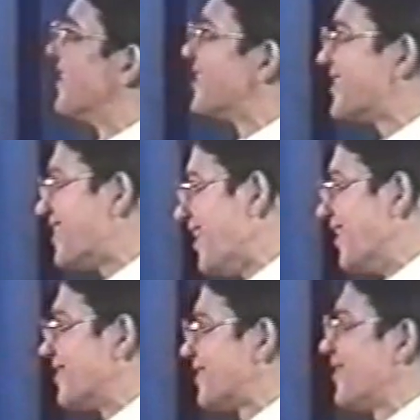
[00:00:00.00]

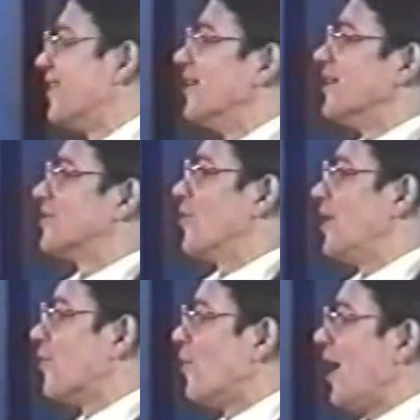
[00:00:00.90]
consist. So
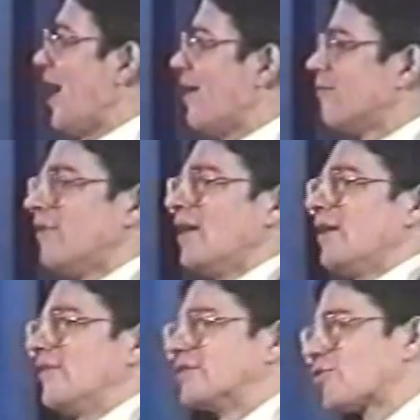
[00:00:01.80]
here we have
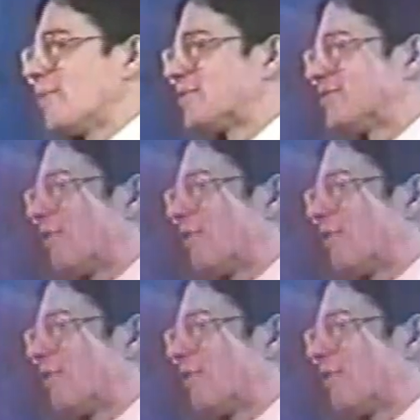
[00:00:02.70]
the Scriptures